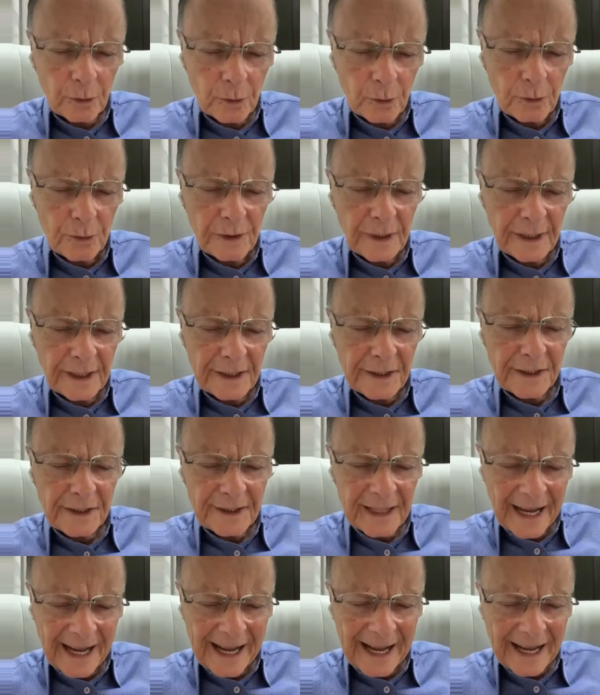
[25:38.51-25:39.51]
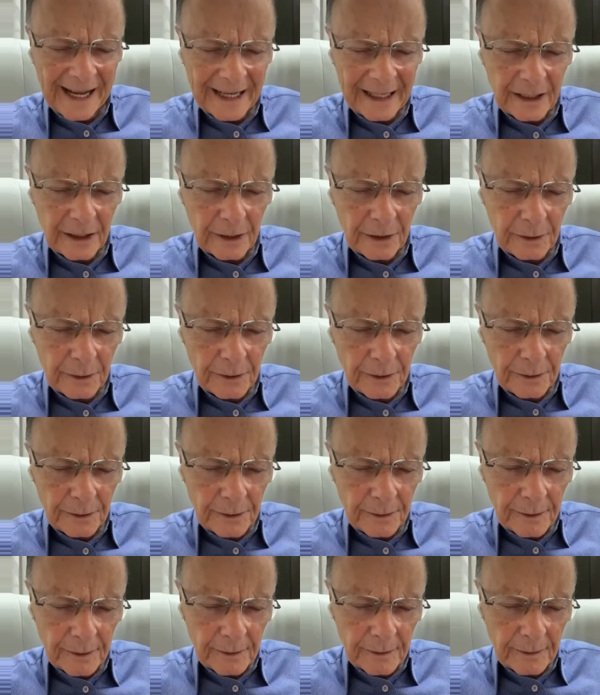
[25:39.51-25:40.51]
So, this person who
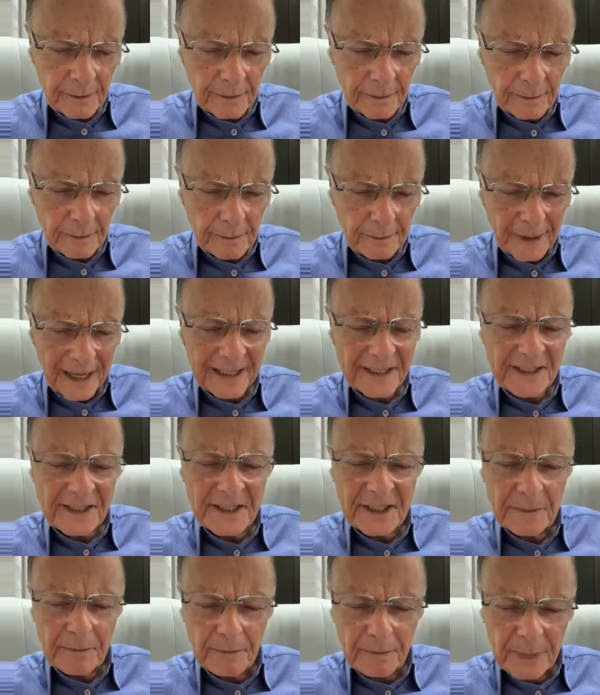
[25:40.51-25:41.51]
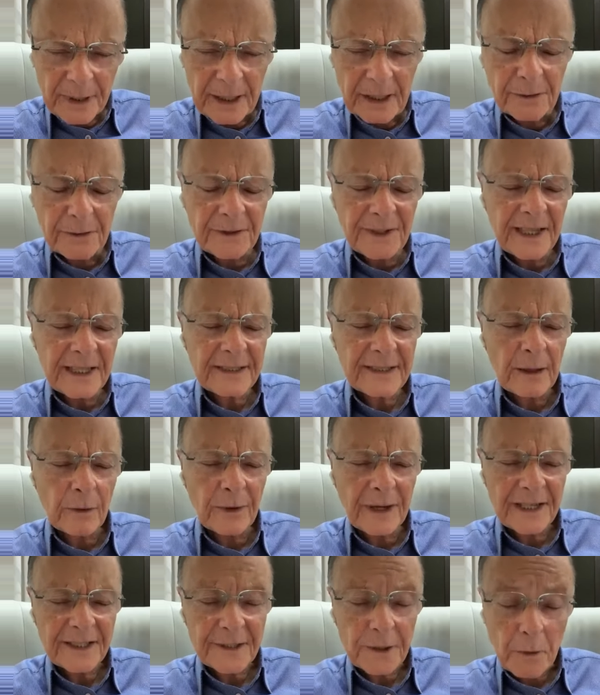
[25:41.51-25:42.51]
is
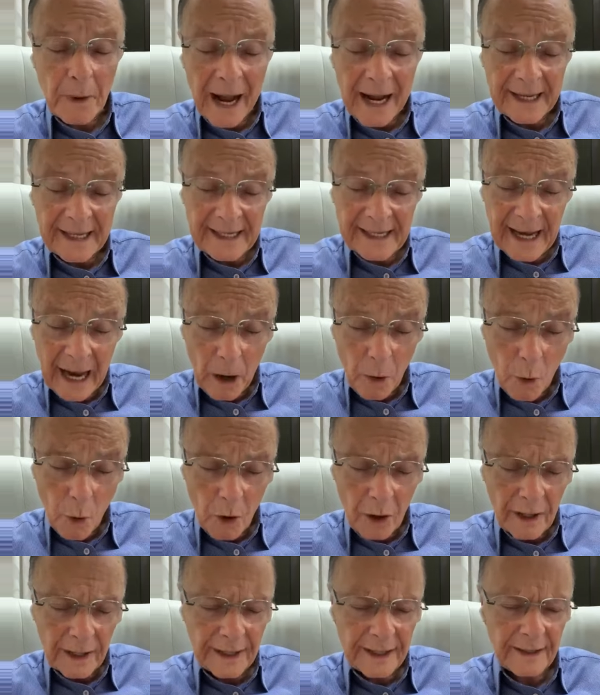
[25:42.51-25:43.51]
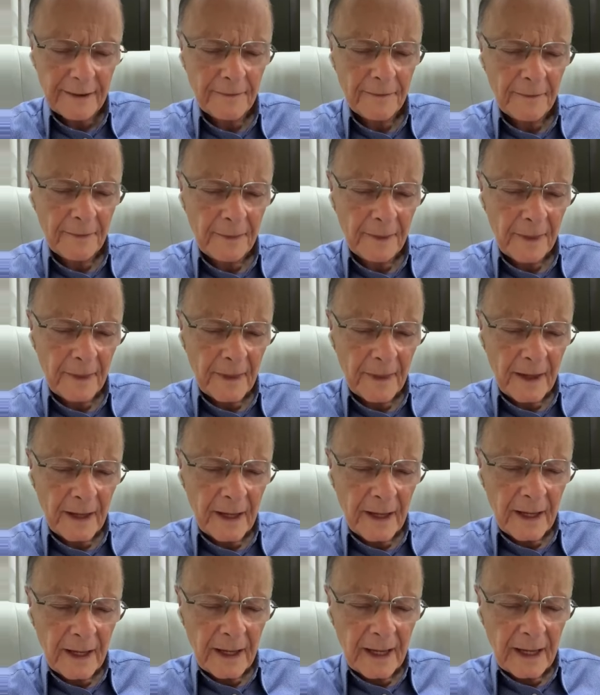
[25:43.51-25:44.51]
participating in this prayer right
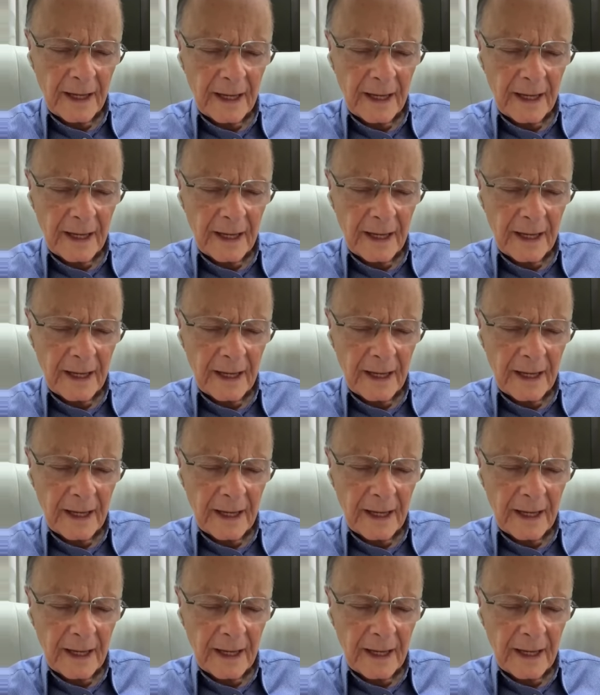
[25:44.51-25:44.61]
now,